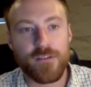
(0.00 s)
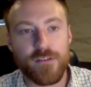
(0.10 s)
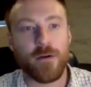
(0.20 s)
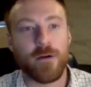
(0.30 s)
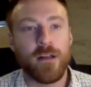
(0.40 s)

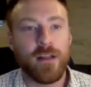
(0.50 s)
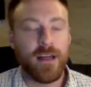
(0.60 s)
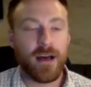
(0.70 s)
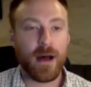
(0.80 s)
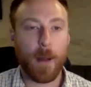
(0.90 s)
So
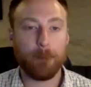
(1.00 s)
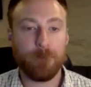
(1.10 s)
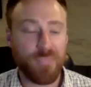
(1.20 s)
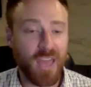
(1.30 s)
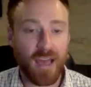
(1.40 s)

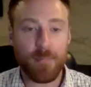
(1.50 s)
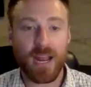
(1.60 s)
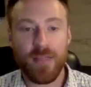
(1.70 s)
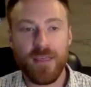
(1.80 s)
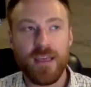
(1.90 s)
yeah, I mean,
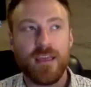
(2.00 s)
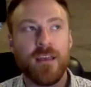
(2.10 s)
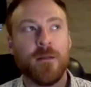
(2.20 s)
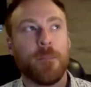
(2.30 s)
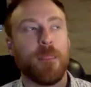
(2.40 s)
I think
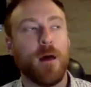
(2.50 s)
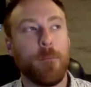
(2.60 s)
a